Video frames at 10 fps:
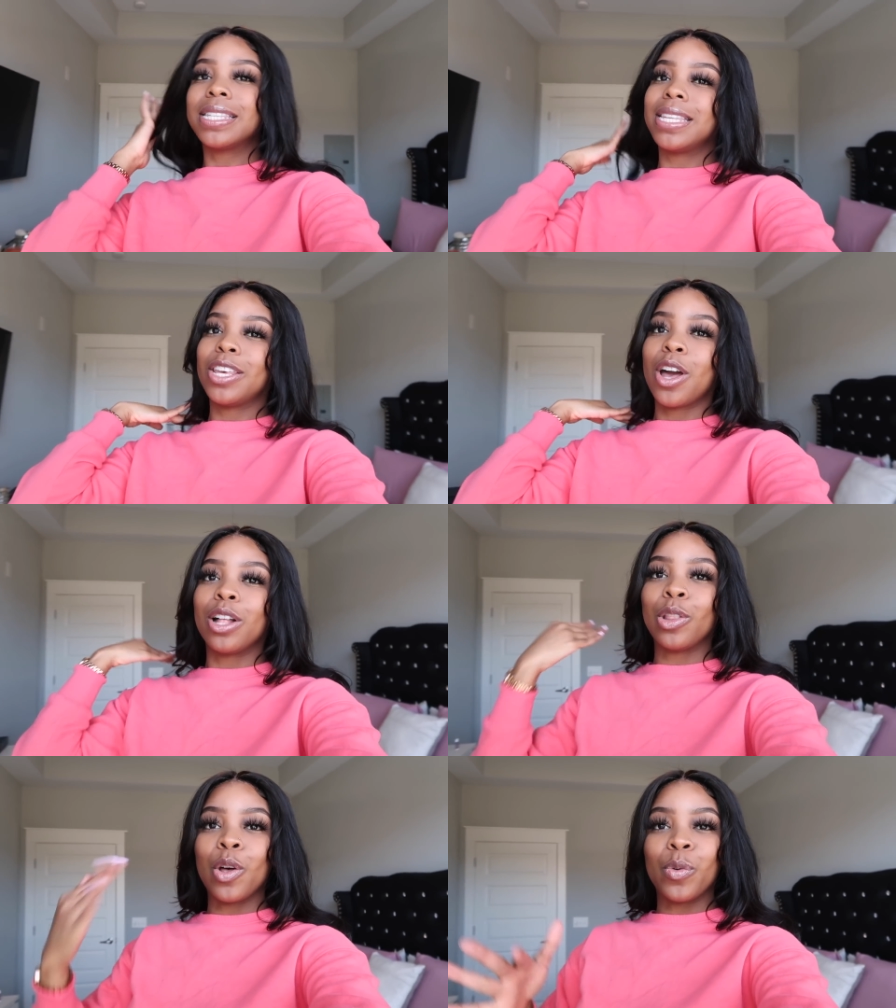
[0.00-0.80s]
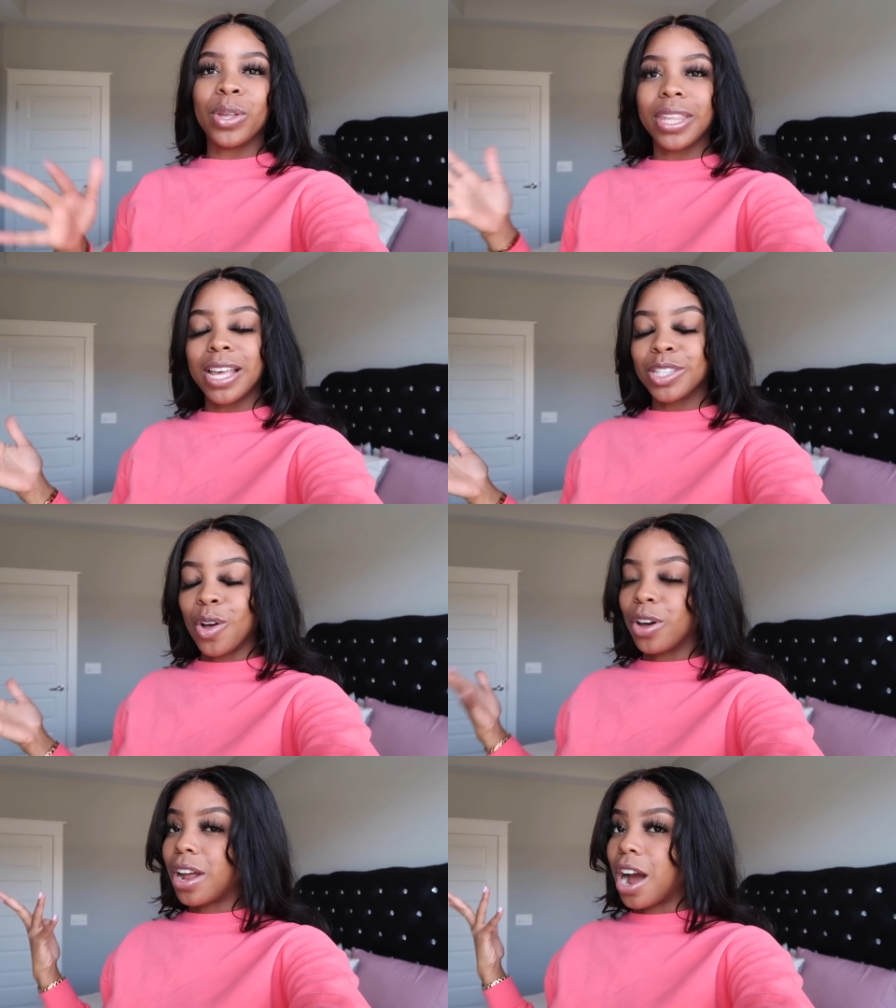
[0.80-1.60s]
to take y'all along with us
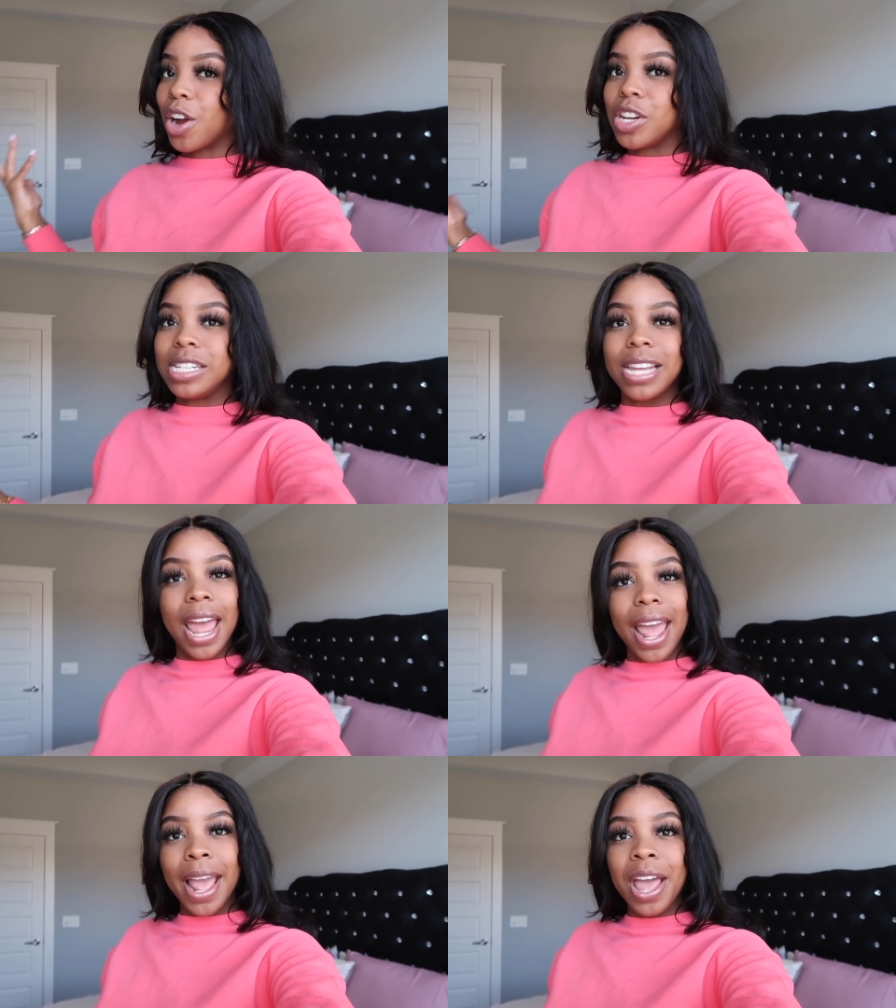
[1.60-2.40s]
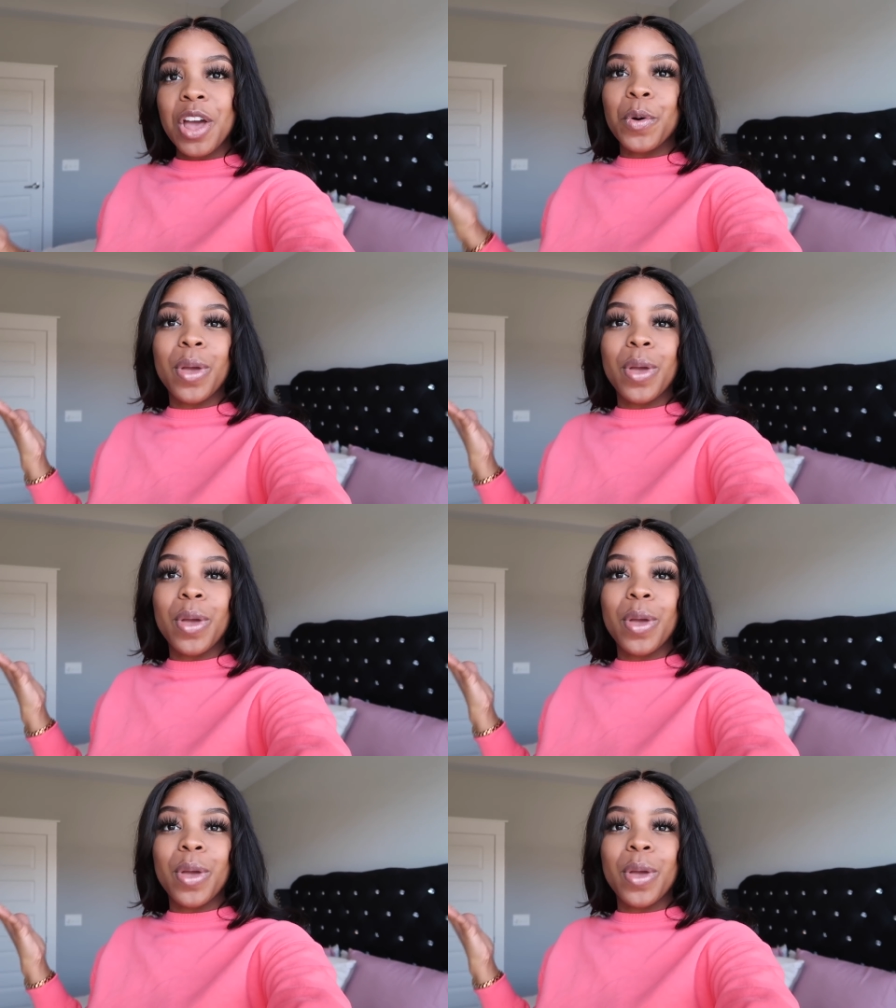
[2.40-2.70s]
on our day.